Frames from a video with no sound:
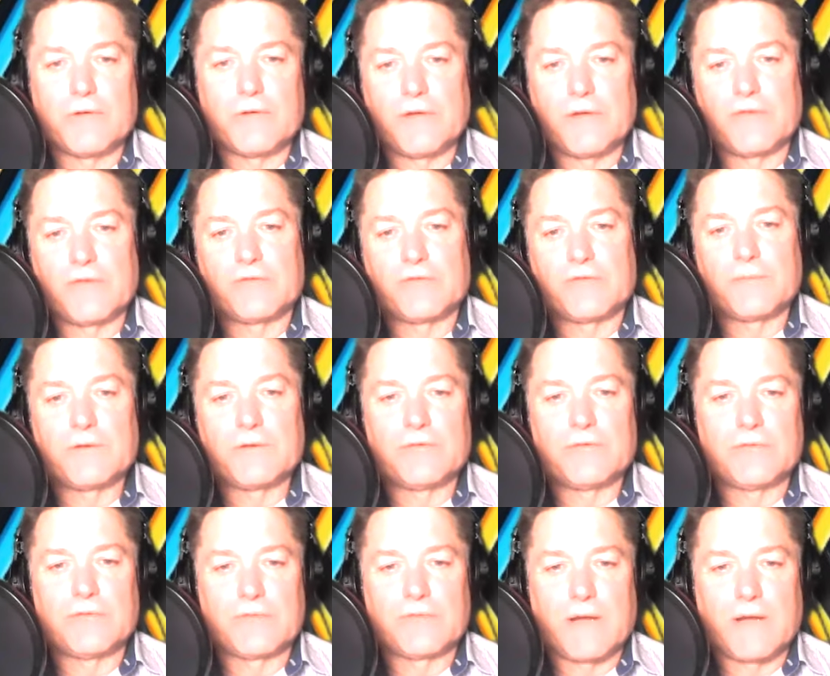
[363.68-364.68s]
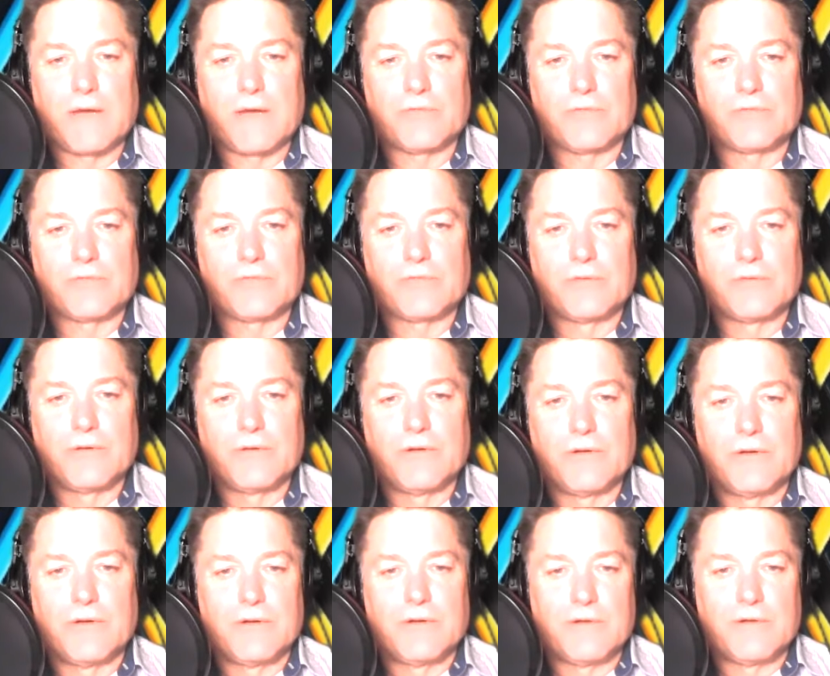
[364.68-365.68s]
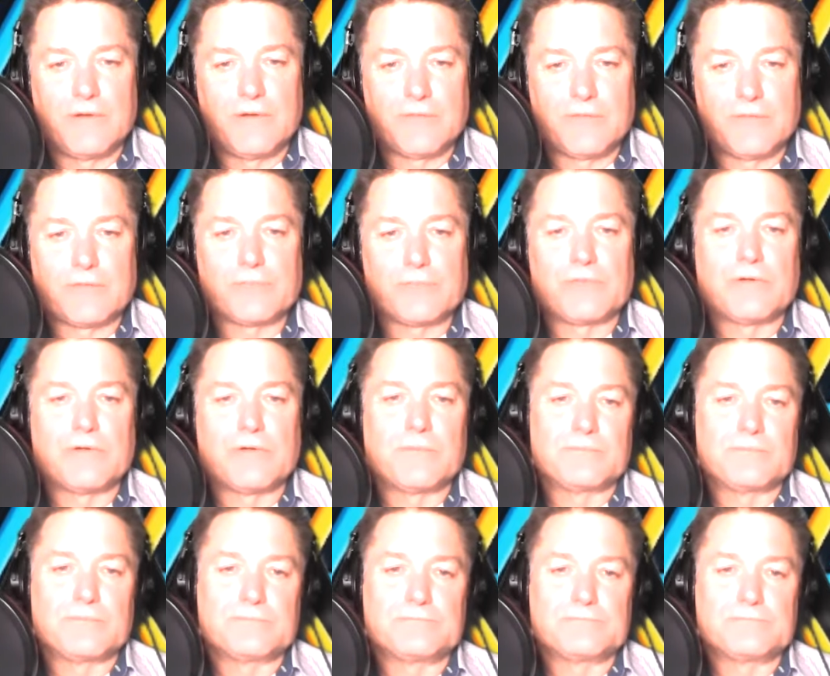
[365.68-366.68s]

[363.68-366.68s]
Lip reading: takes him into his house, gives him some,